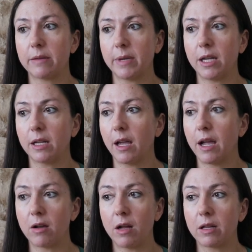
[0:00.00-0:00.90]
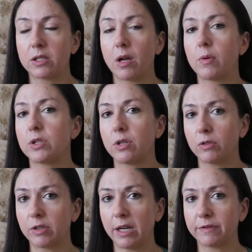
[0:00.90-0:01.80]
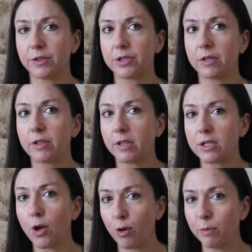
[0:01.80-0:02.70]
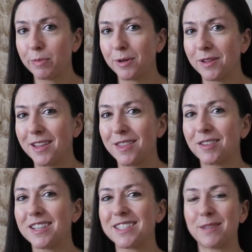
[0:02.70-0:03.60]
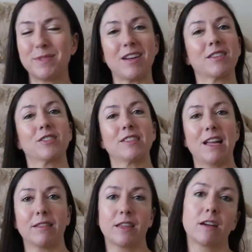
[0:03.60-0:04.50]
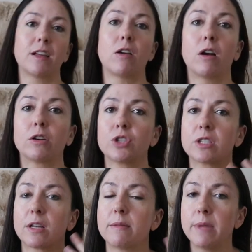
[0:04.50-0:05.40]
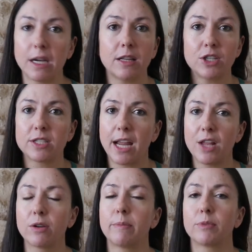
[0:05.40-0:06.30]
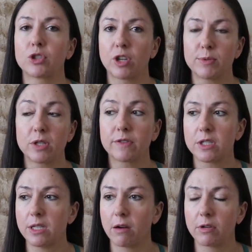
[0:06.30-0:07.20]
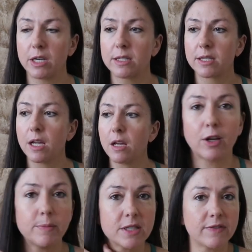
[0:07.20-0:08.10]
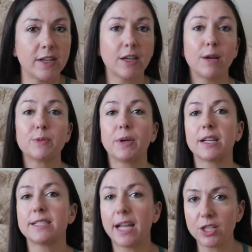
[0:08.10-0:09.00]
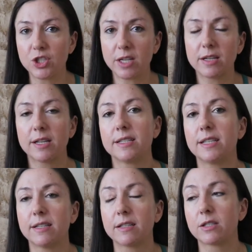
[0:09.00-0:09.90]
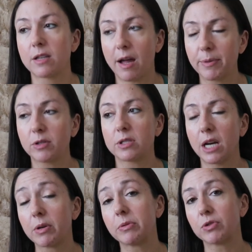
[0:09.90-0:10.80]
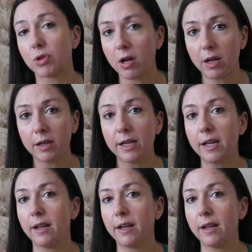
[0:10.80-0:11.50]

on me at all and so I was so grateful. So there is hope that there is some doctors out there that aren't just going to immediately just hand you a prescription for steroids. I hope this video helps bring attention to topical steroid withdrawal